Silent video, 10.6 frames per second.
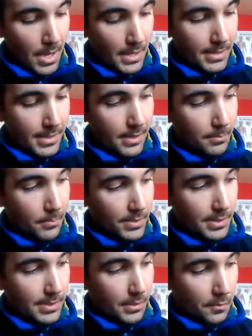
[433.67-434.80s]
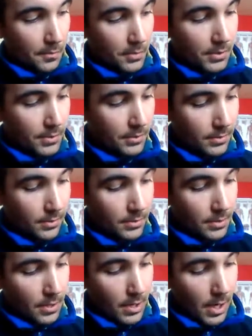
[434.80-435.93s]
As I said, the muscles in the front
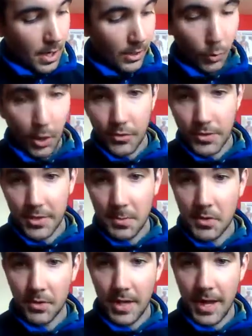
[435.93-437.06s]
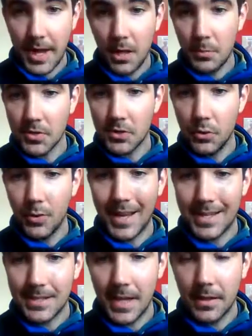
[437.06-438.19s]
are the quadriceps, so they help us to
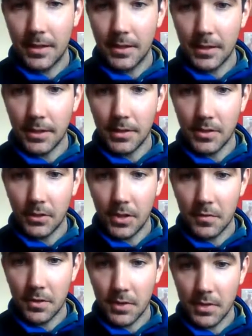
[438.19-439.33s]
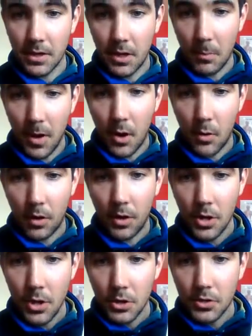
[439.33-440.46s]
extend the knee, so giving us a lot of
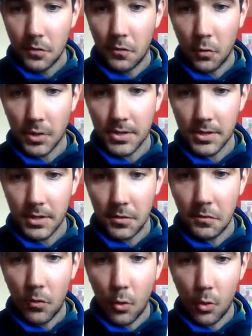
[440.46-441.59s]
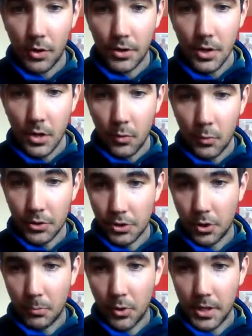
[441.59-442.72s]
power to force the knee forward, which are
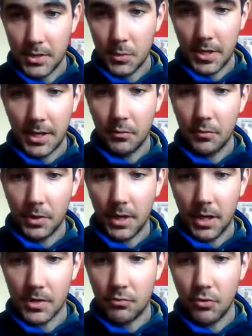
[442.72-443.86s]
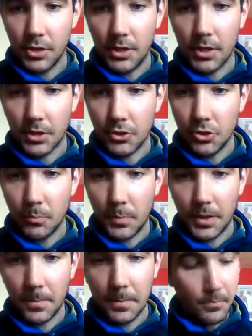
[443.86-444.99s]
comprised with regards running and
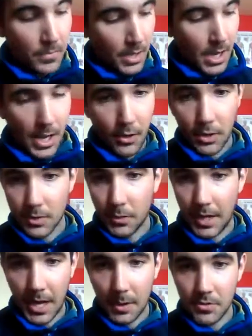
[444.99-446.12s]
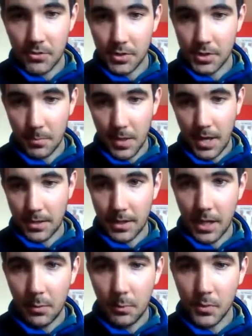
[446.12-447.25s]
jumping, and also with the hamstrings in the back that
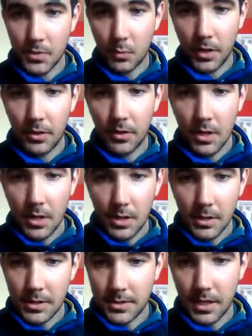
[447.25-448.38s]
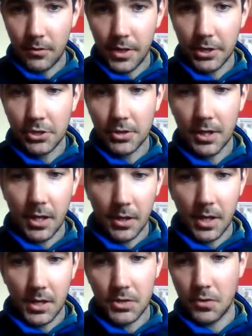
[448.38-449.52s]
help us with deceleration
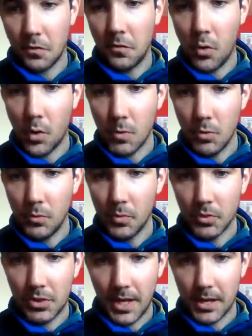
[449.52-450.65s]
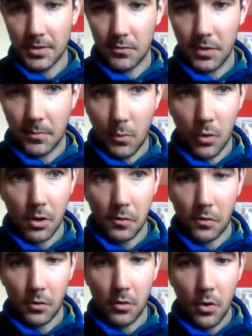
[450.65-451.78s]
and sort of forward movement, which again is very important
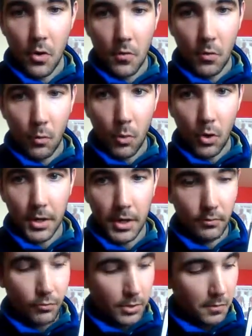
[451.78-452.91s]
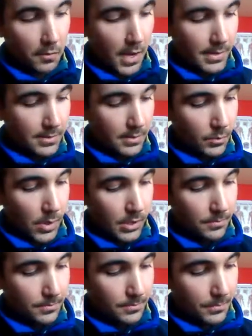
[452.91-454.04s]
for walking and running fast as
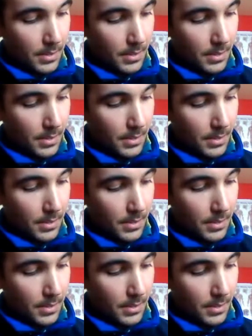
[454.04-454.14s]
well.